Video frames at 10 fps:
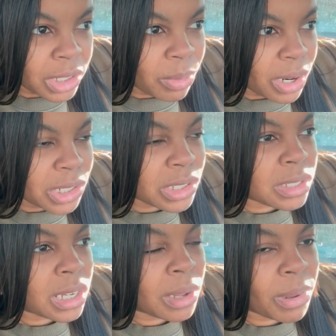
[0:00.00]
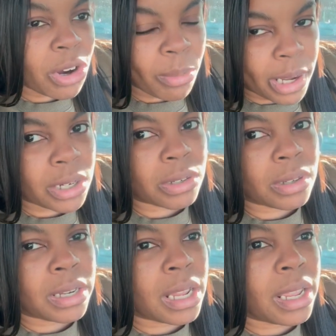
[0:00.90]
Bronner's in the bigger bottle,
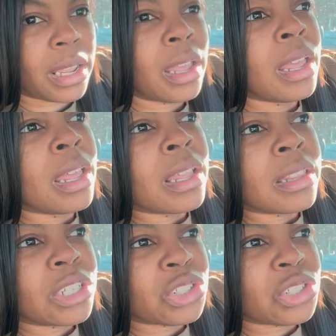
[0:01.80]
and the